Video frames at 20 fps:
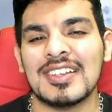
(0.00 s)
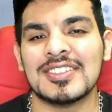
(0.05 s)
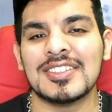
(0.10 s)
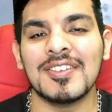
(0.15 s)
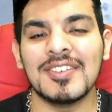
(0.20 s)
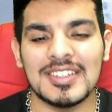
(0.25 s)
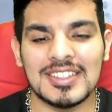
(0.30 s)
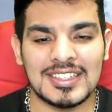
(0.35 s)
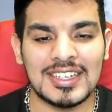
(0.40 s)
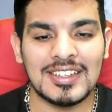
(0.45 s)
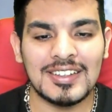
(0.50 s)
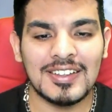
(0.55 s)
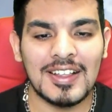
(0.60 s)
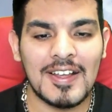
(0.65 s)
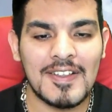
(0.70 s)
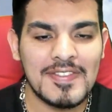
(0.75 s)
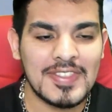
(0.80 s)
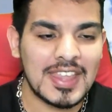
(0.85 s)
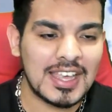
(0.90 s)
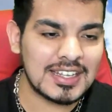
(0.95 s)
So until
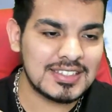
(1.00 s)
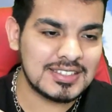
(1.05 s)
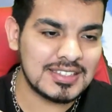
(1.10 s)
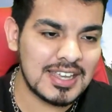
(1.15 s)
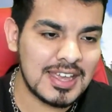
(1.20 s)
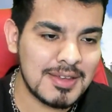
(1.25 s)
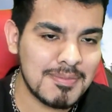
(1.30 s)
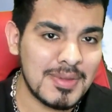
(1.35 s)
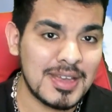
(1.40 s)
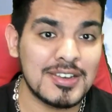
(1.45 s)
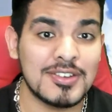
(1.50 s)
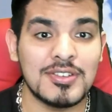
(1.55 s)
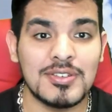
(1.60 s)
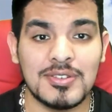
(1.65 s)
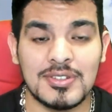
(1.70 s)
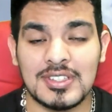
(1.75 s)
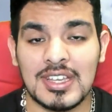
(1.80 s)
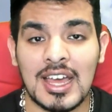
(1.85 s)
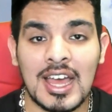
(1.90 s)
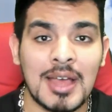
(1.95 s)
next time, my
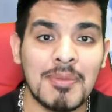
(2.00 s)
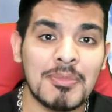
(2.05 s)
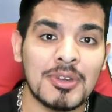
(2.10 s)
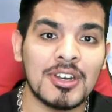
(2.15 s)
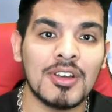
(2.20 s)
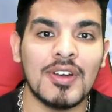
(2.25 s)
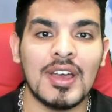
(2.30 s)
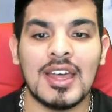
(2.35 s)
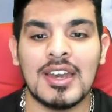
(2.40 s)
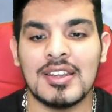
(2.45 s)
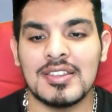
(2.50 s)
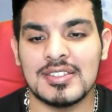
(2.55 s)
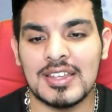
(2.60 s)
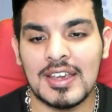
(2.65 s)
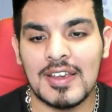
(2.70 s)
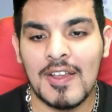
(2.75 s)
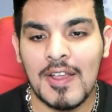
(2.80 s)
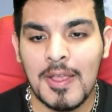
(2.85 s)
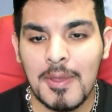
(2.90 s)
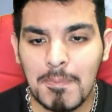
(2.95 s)
dudes, I'm gonna go ahead and
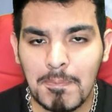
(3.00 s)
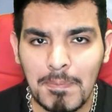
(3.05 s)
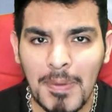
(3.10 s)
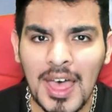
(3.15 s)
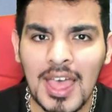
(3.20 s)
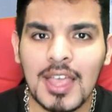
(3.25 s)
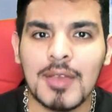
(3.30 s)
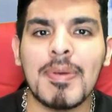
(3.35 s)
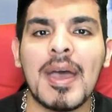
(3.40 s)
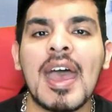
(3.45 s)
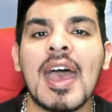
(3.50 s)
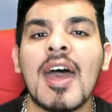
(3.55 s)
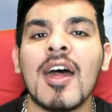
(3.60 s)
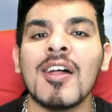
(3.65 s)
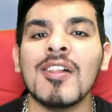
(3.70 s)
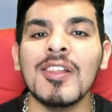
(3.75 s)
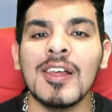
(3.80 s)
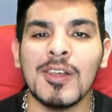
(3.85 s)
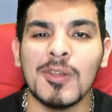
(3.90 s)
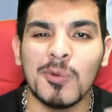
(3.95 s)
say bye,
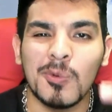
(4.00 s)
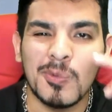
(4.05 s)
pal.